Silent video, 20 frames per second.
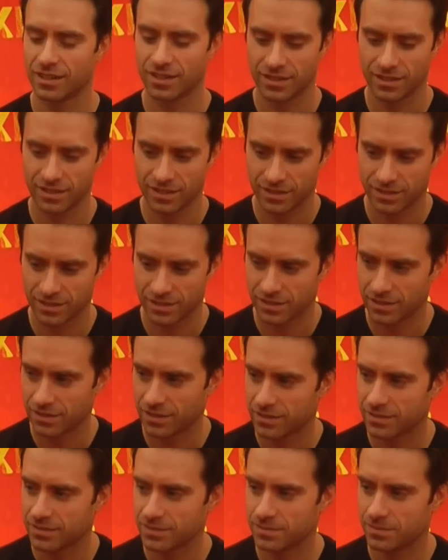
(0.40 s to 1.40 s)

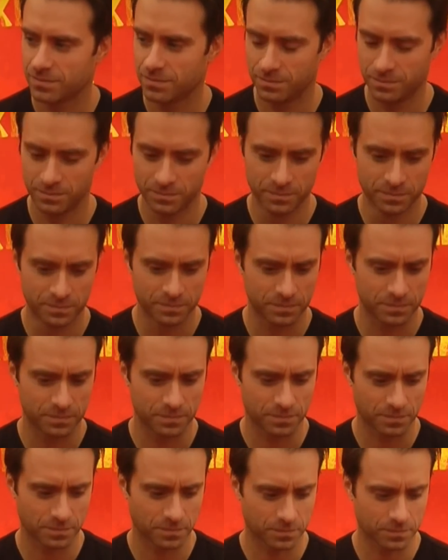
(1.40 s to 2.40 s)

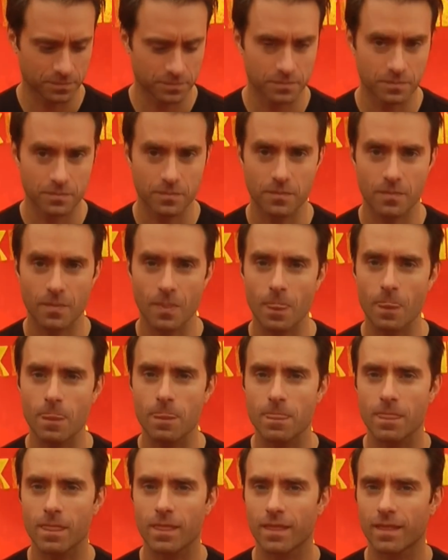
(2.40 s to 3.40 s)

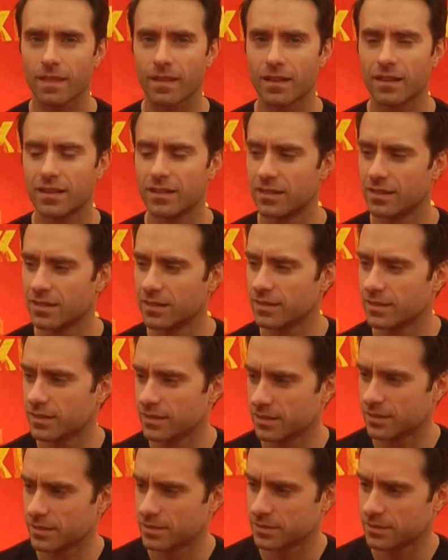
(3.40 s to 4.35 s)
(silent)